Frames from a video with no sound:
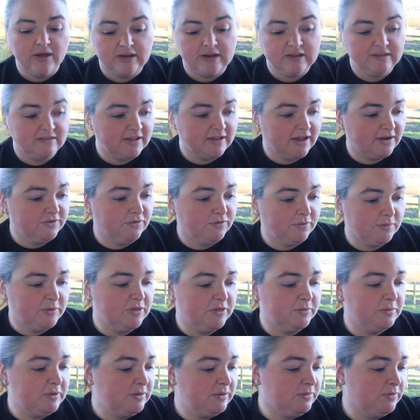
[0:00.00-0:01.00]
I understand from
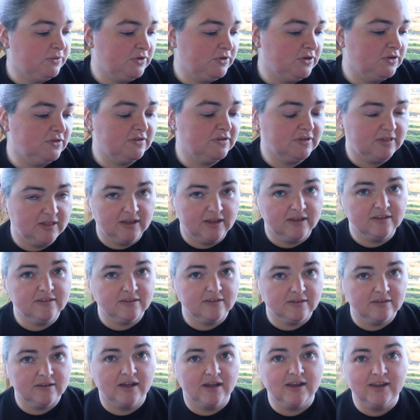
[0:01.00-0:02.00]
other people using
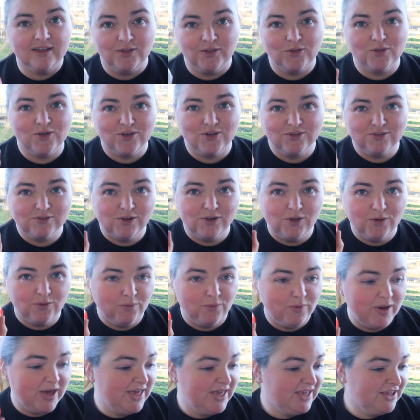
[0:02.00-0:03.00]
this, a little goes a
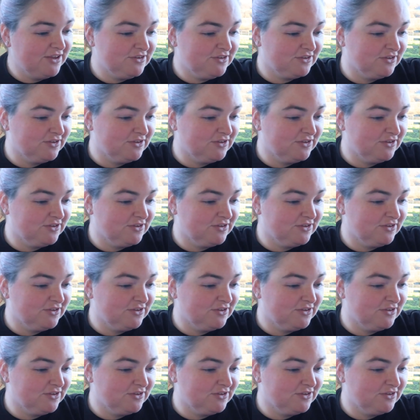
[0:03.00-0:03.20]
long way,